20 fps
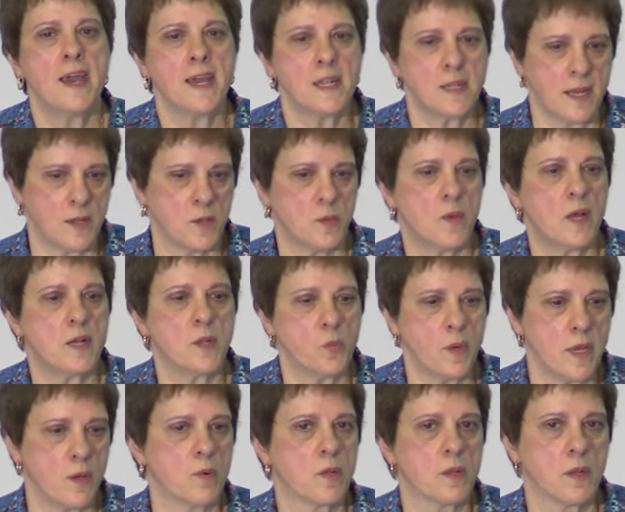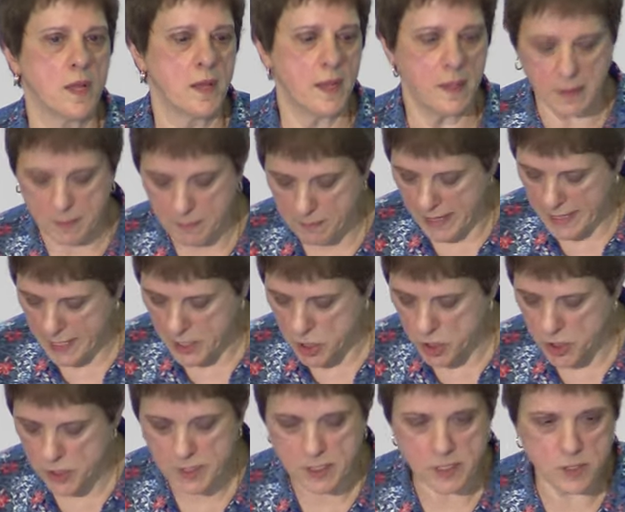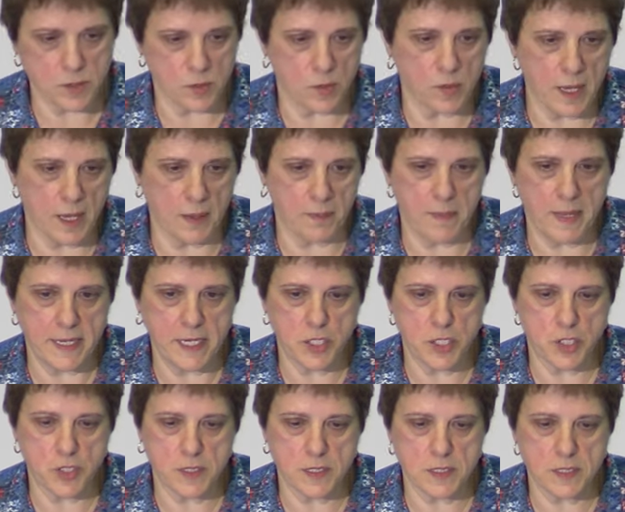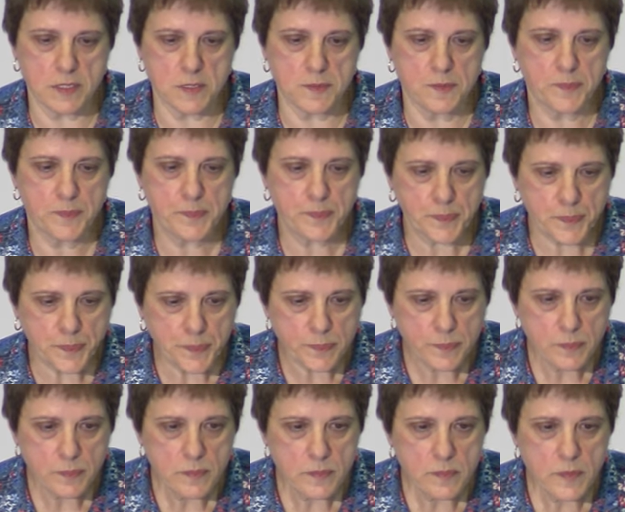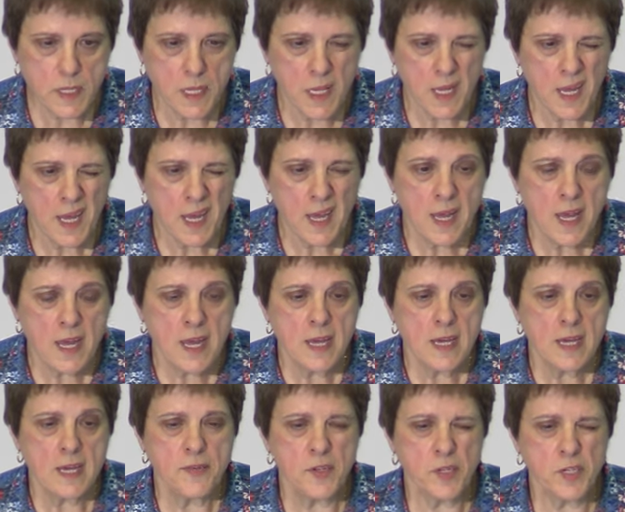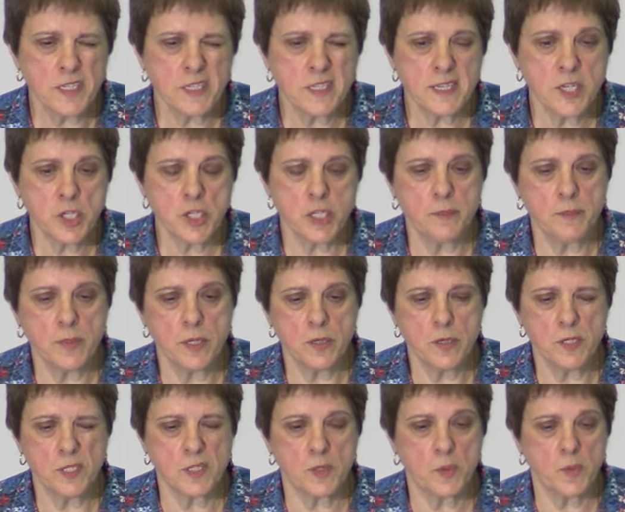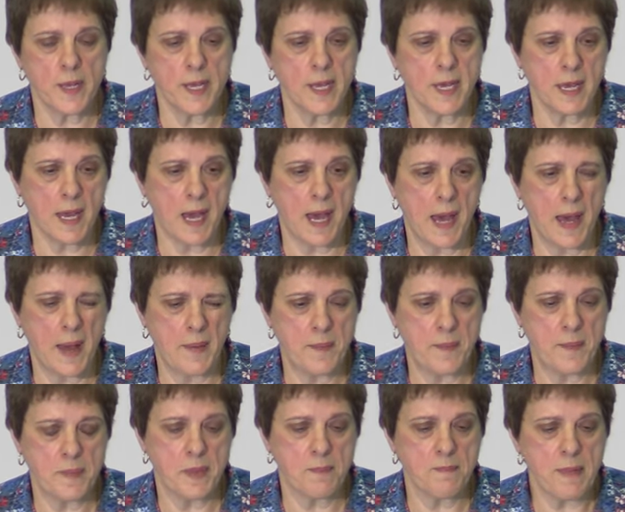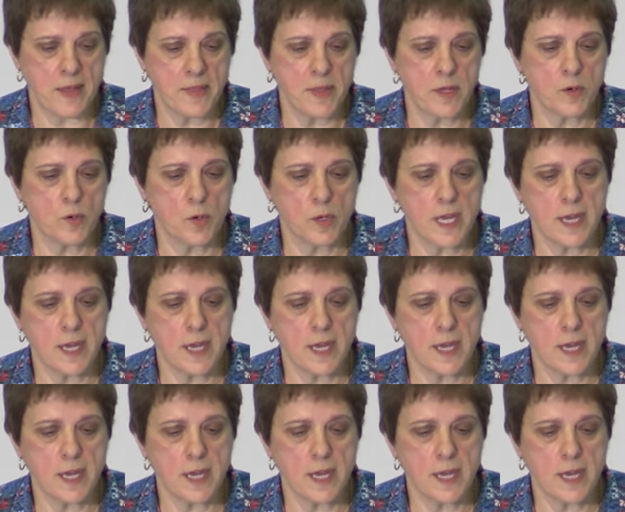and we will manage this or help manage this. If you look at sexual abuse, where the mother or